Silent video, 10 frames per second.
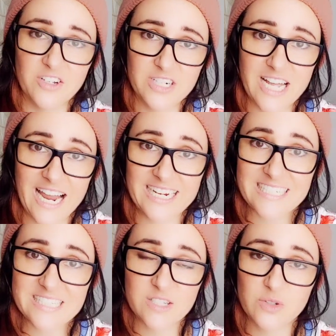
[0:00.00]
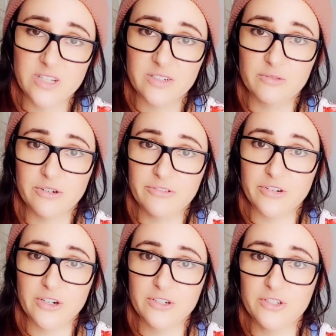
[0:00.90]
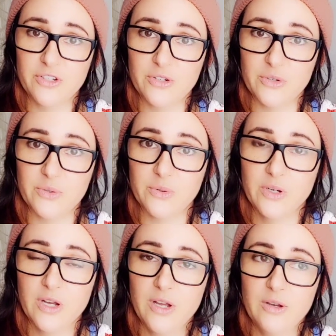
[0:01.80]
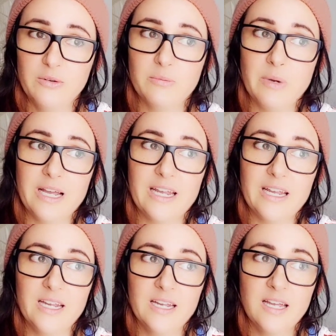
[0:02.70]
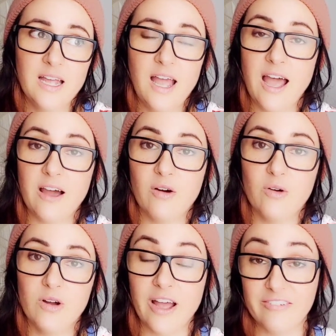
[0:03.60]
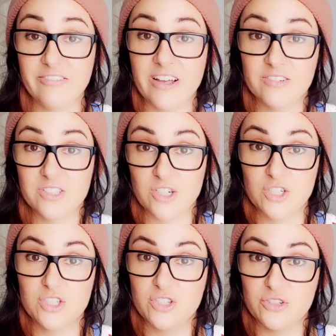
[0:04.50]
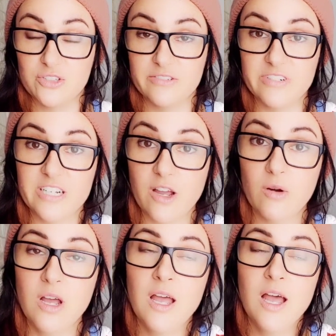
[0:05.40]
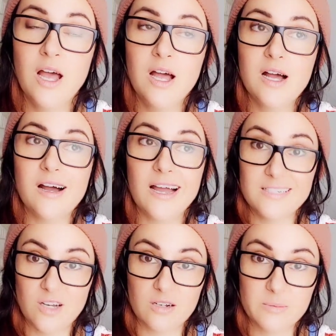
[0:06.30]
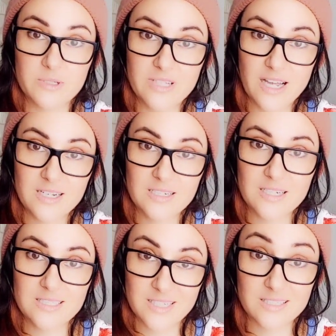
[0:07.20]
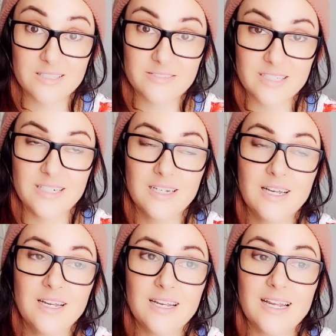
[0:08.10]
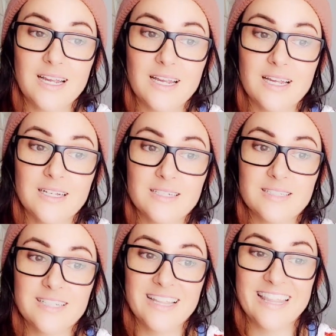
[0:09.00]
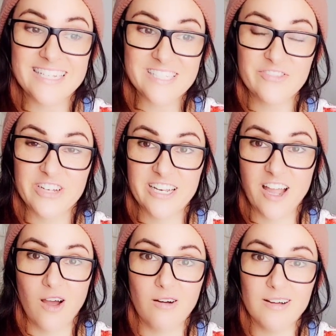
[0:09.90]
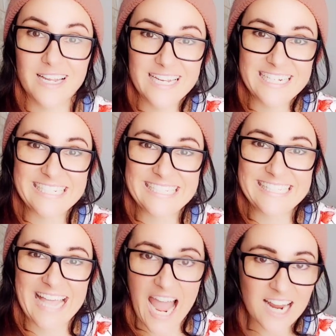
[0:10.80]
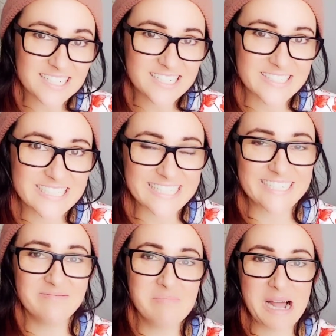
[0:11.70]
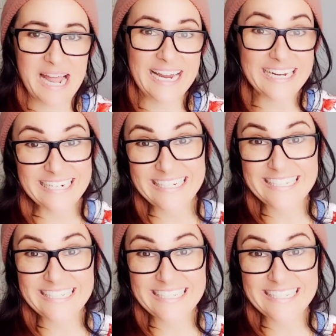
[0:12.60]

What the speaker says: other diets. You can refer to my how I found the Starch Solution video. I talk about that extensively. And this video is actually my